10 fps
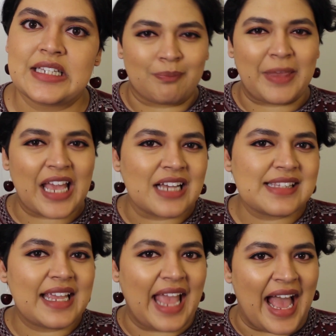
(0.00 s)
Because
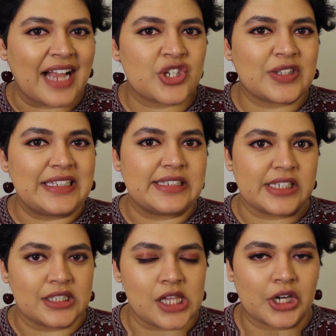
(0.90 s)
I actually
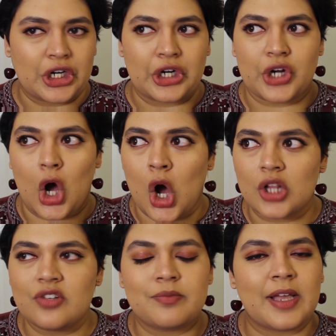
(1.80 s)
decluttered
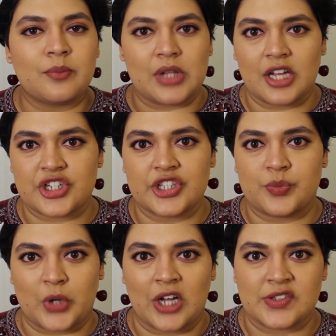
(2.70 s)
all of my blushes,
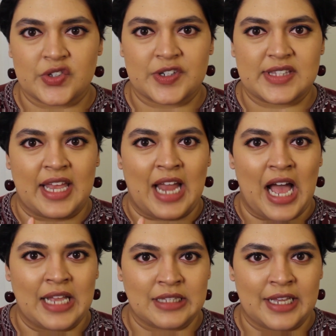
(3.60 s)
bronzers, and
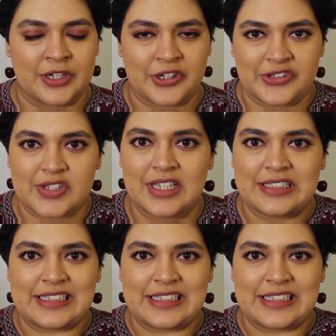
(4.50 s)
highlighters